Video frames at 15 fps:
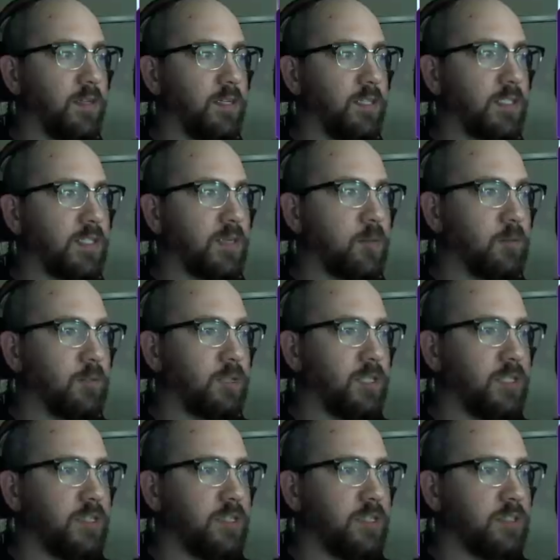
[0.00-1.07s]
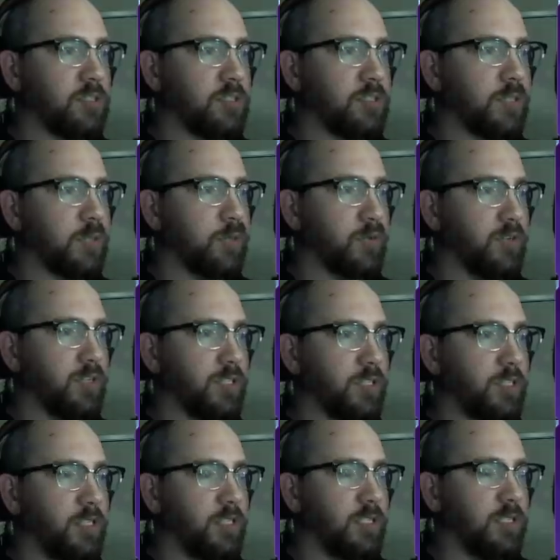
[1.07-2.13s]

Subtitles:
That's a really tall street bridge.